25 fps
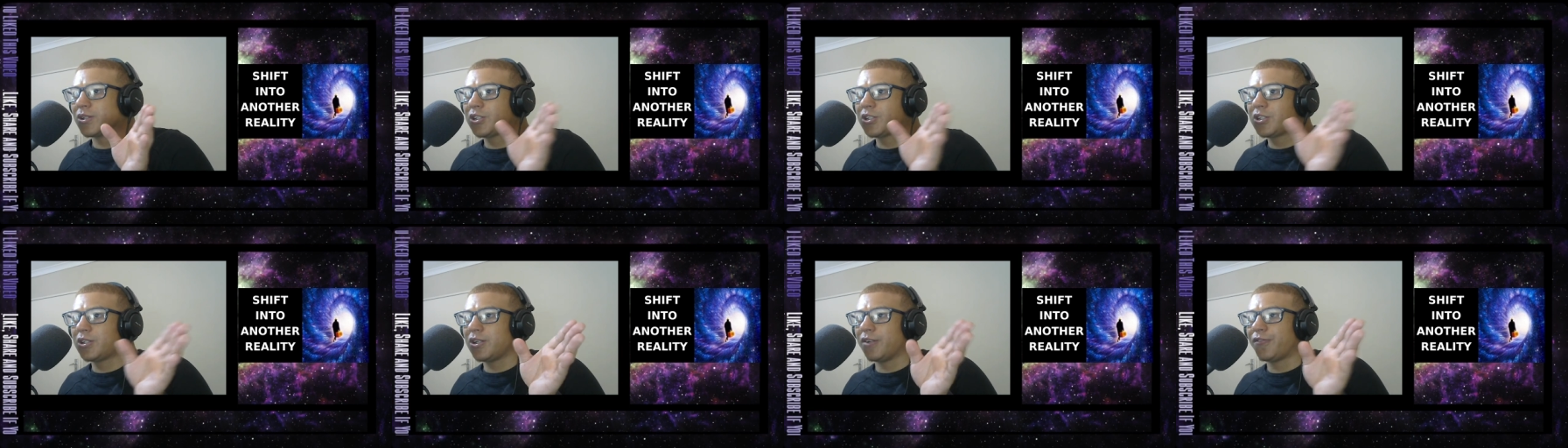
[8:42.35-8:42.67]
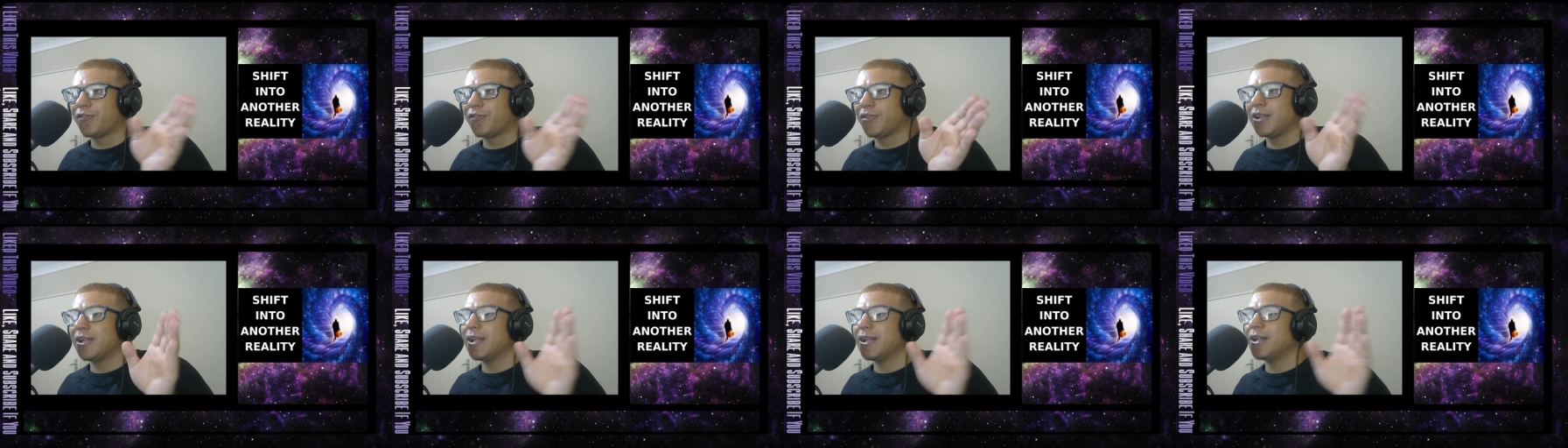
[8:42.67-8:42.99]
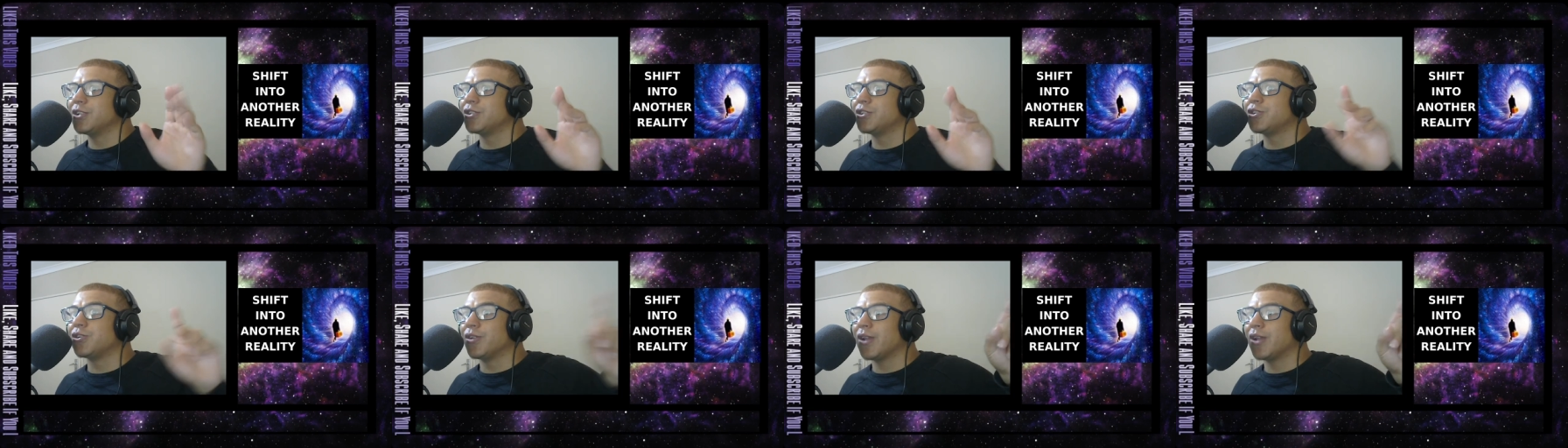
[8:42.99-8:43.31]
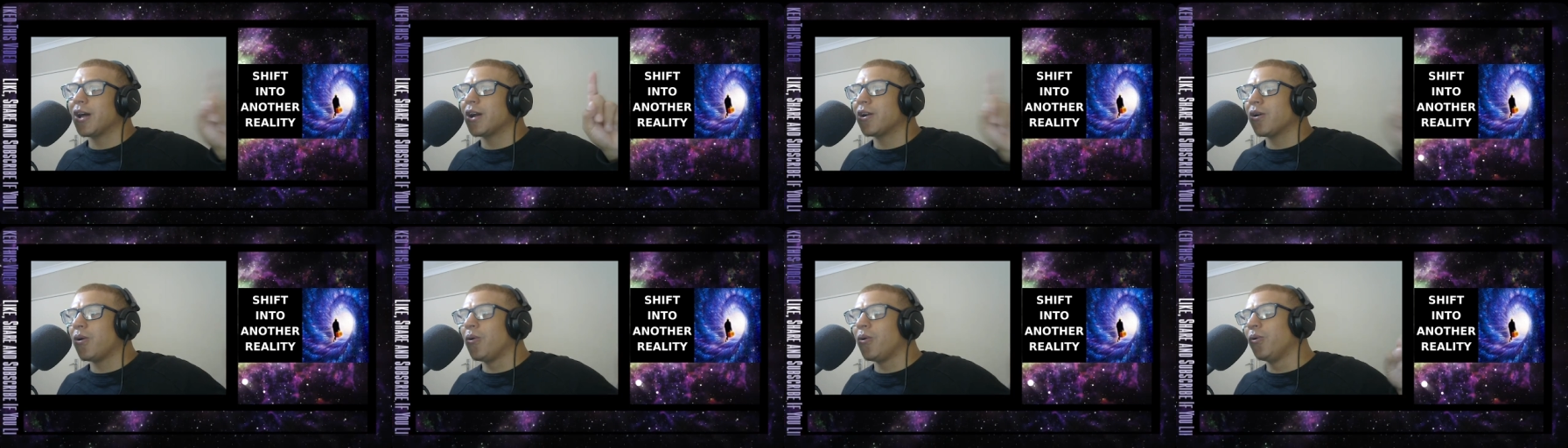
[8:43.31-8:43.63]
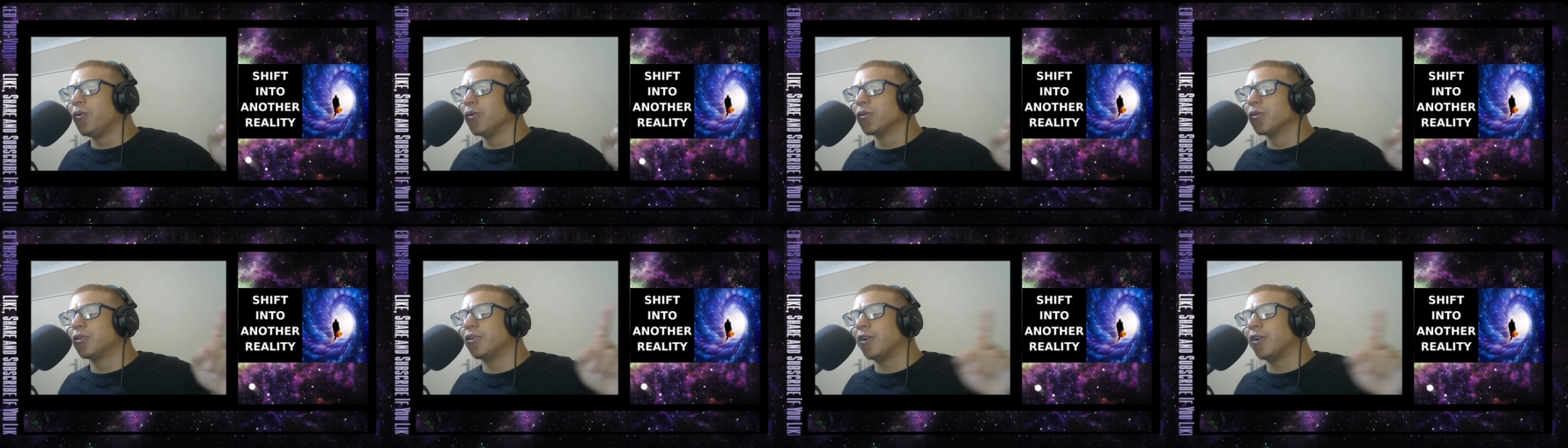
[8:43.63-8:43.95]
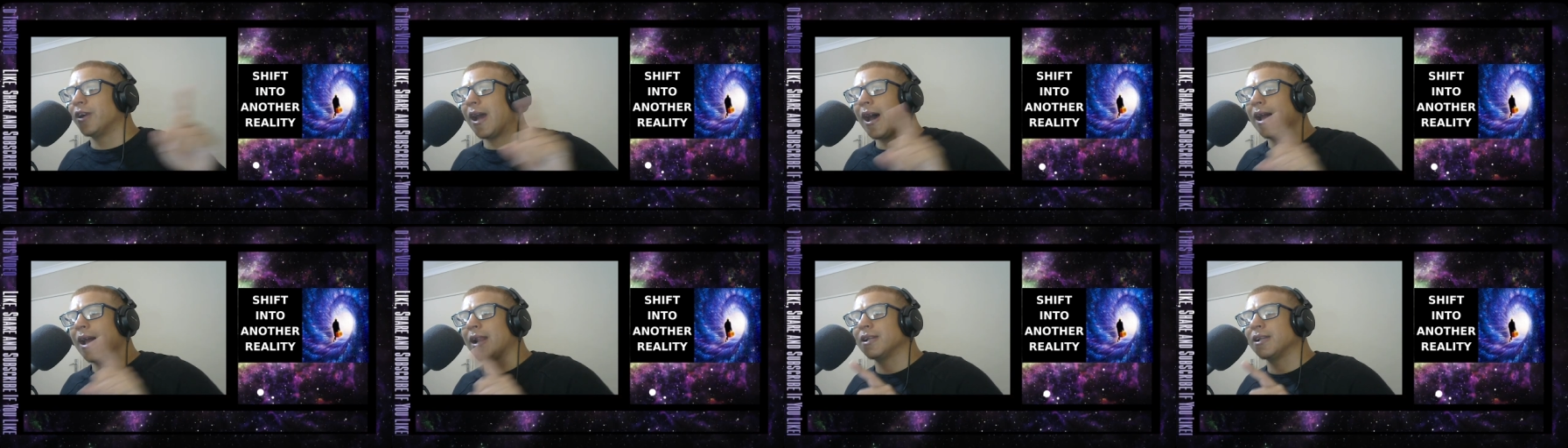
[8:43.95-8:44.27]
shifted into that old
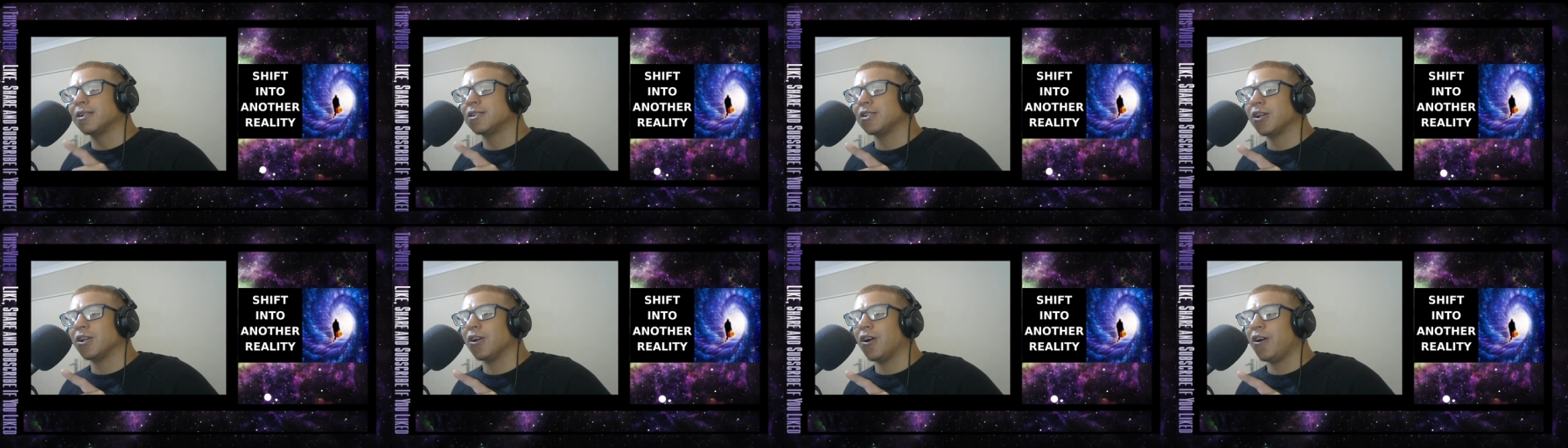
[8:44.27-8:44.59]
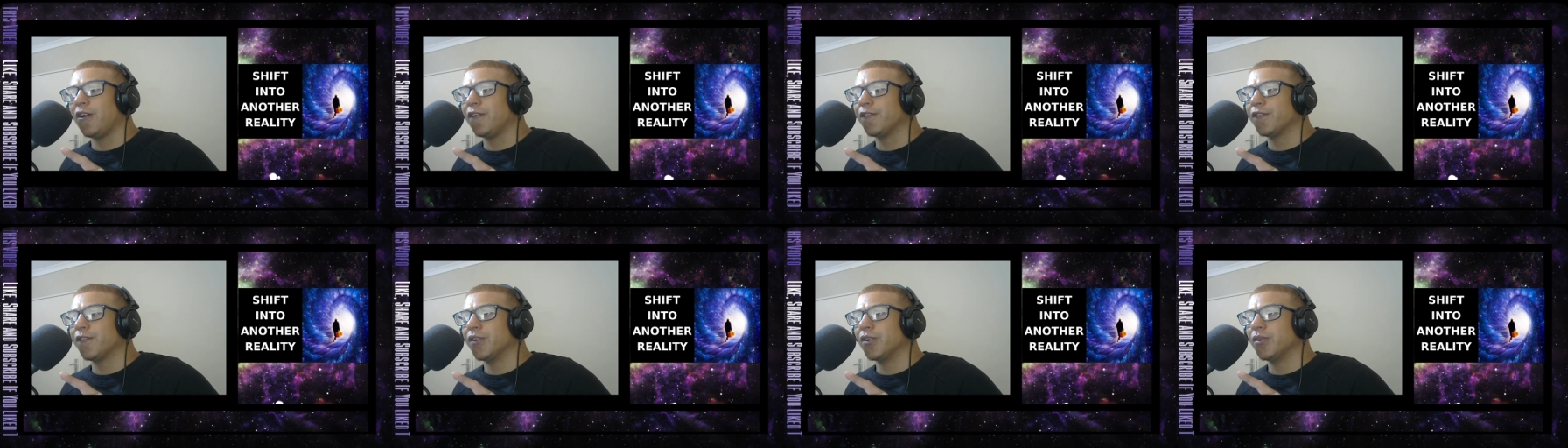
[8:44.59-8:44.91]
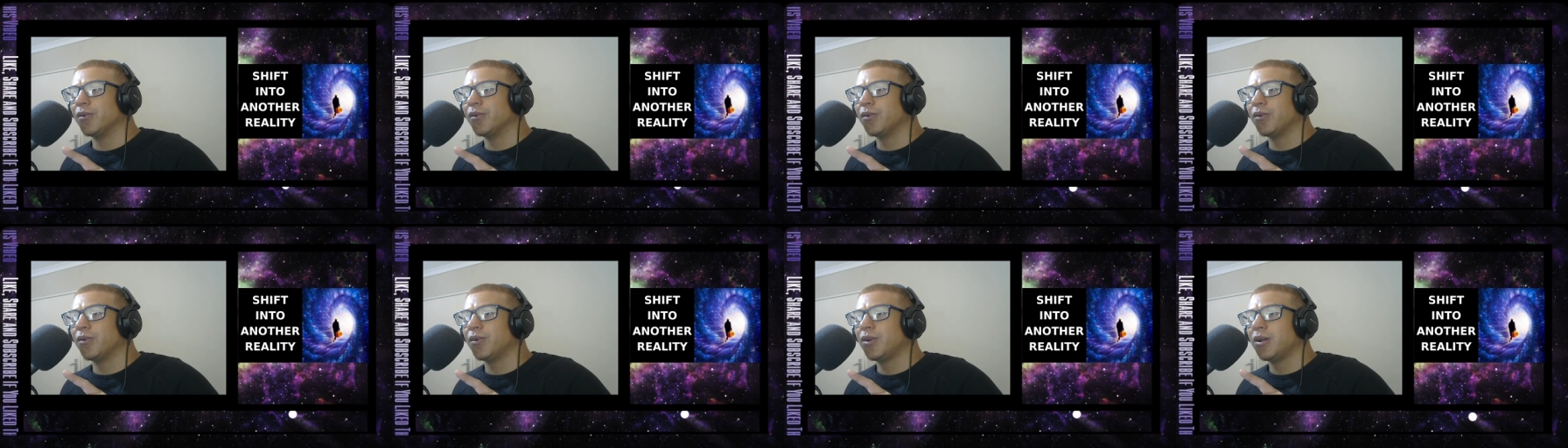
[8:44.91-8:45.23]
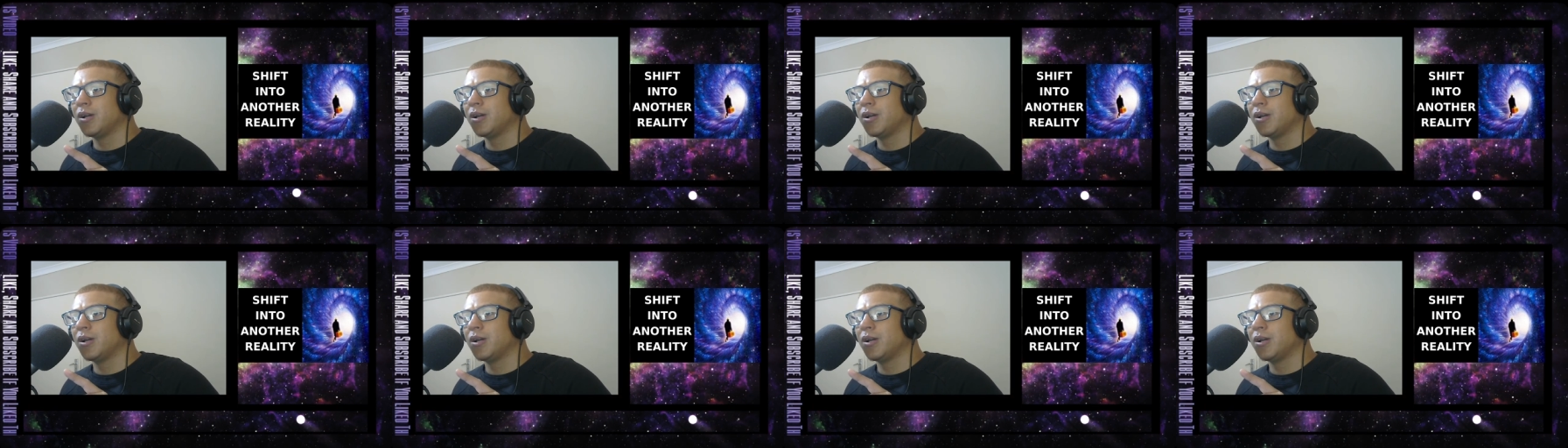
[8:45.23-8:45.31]
reality of you.